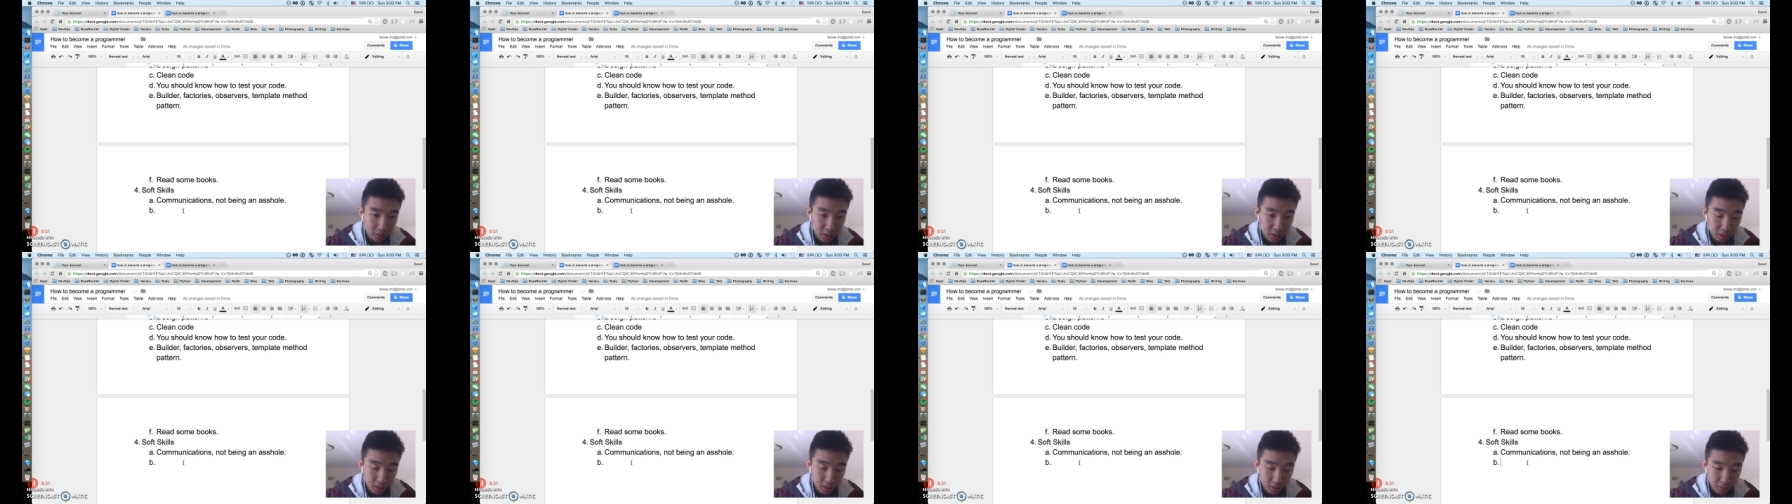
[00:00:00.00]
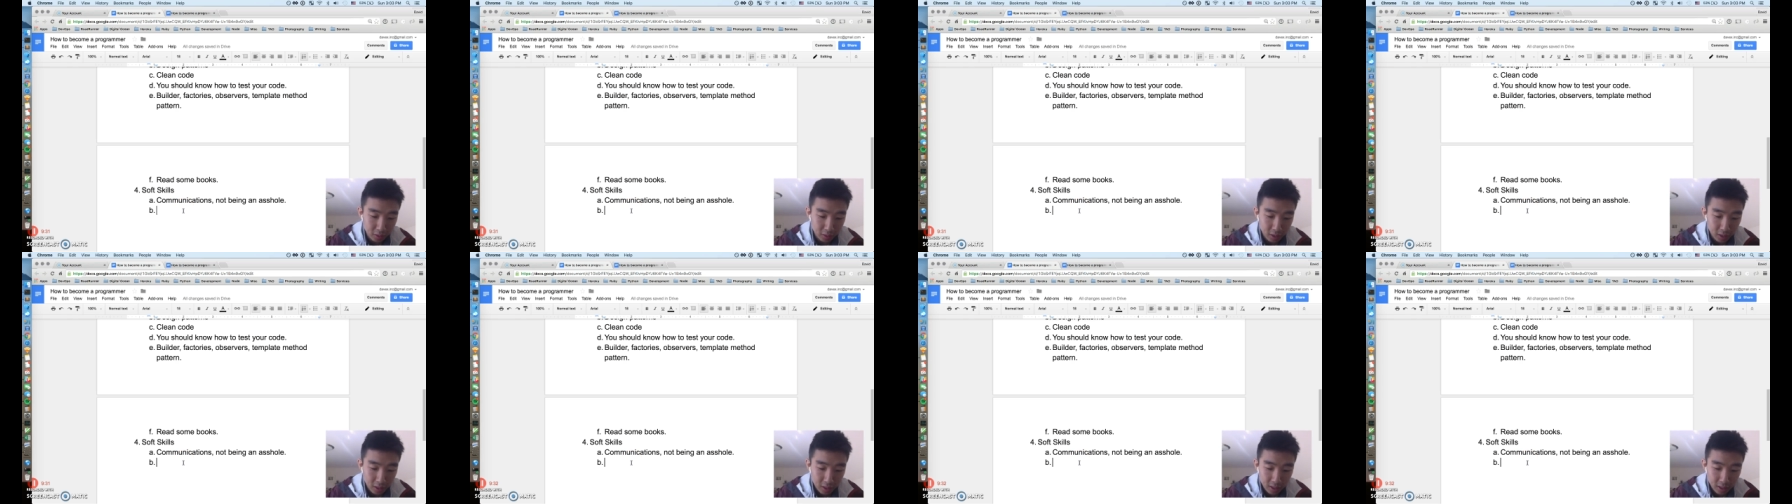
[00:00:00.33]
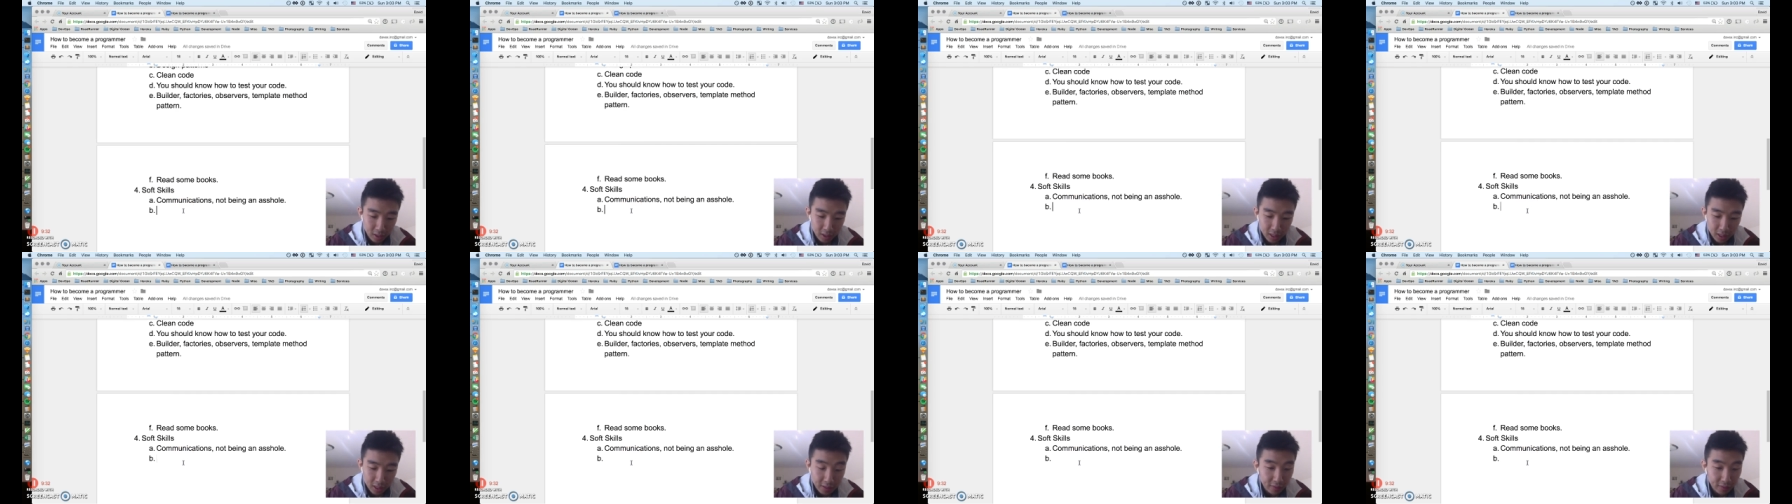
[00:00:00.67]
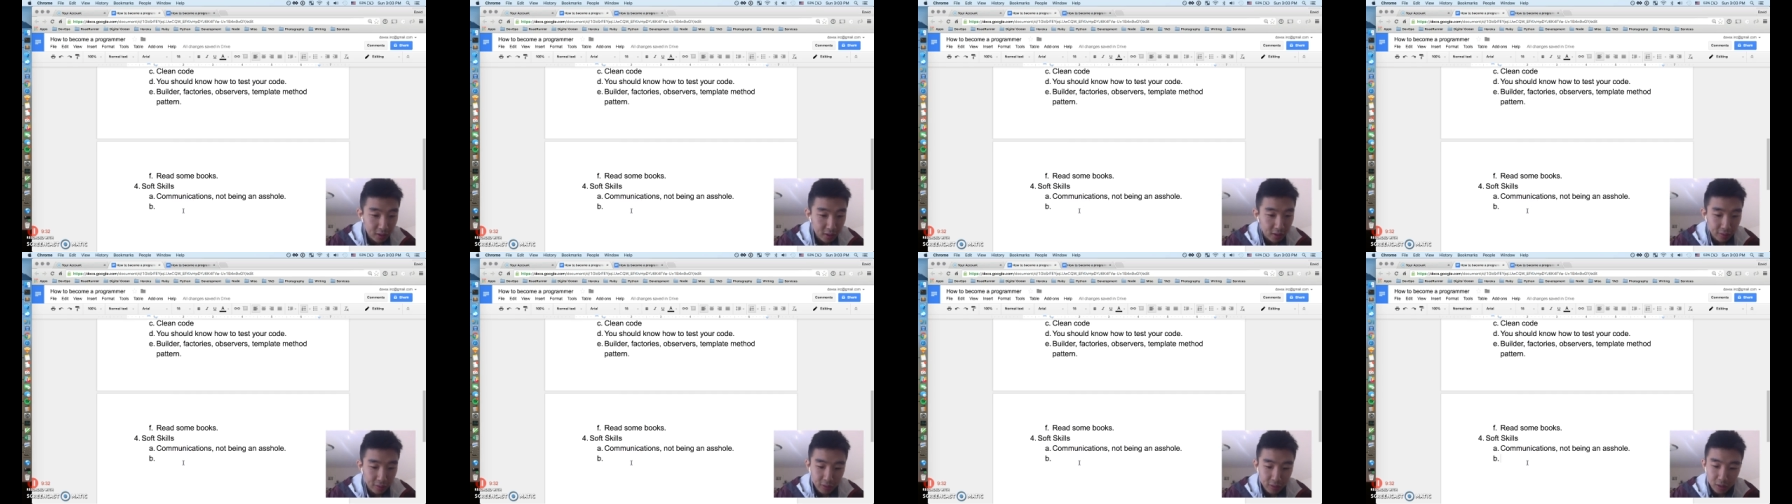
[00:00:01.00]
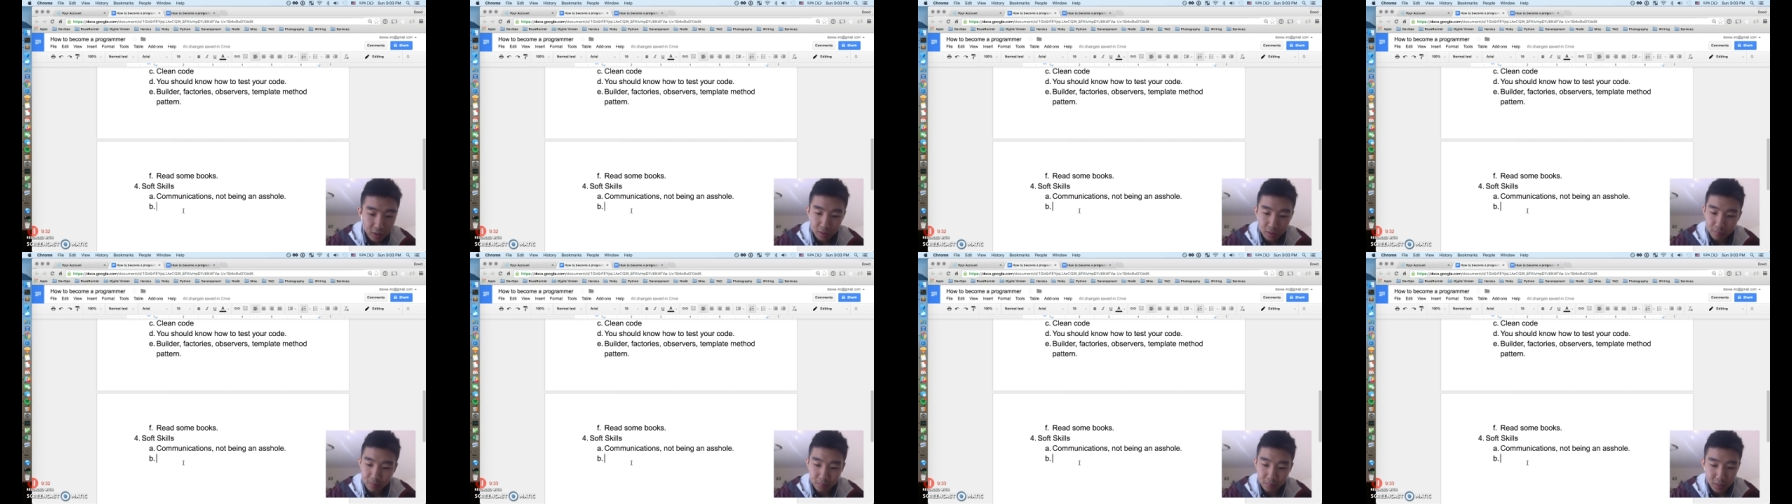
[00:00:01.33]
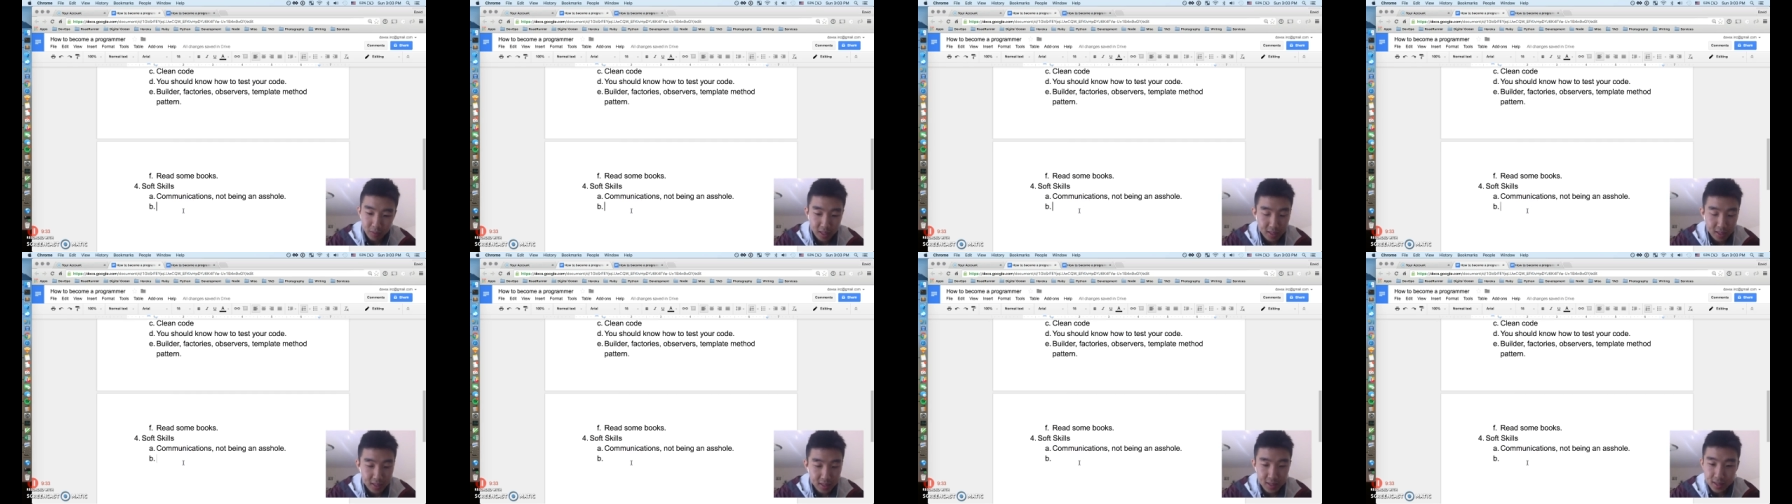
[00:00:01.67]
So even if you're
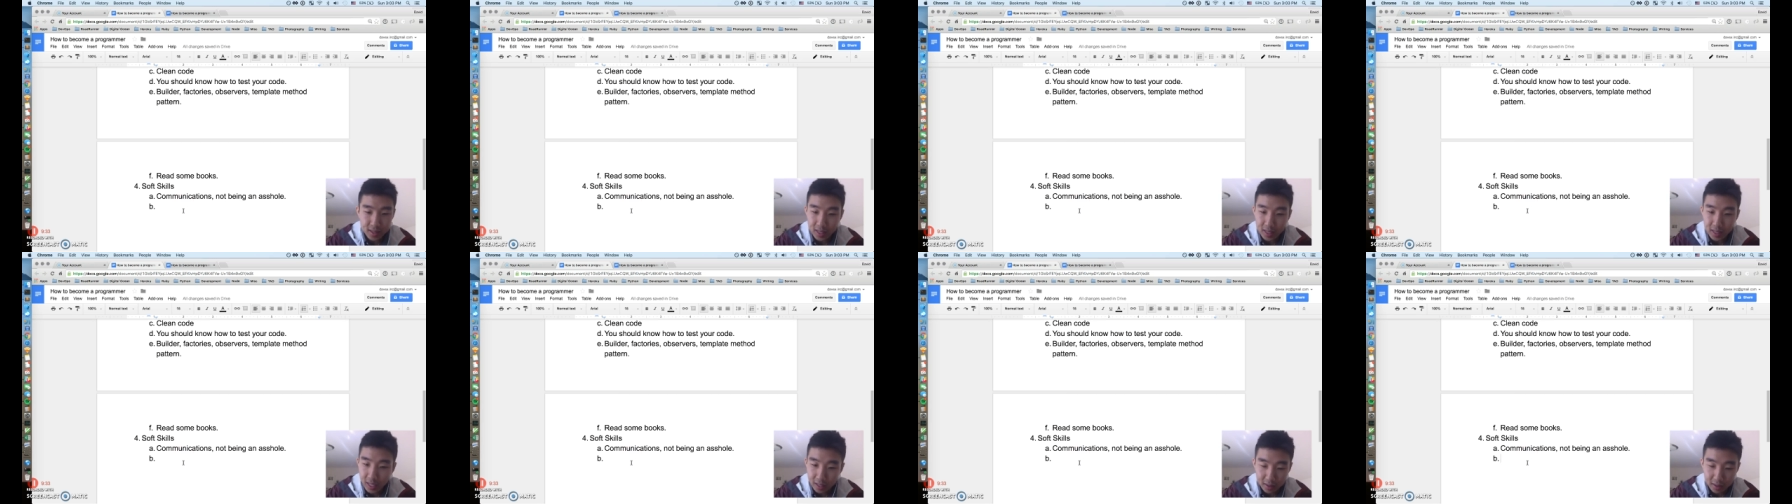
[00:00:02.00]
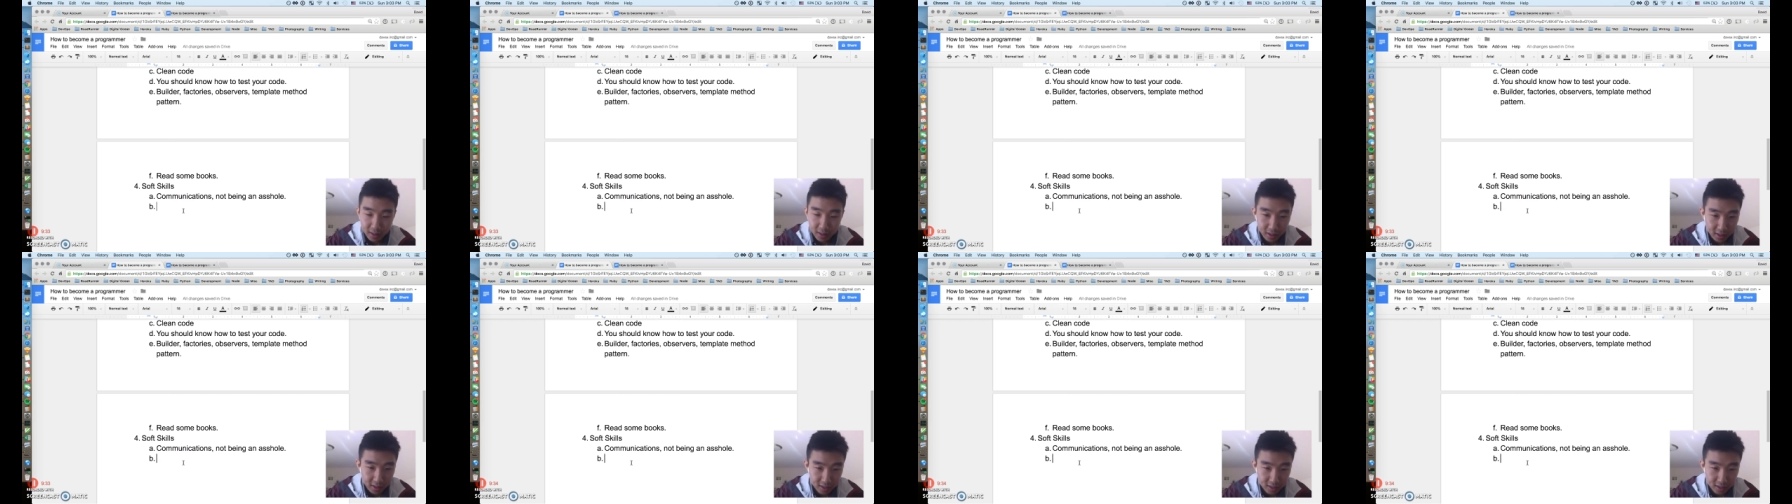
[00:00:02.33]
insanely,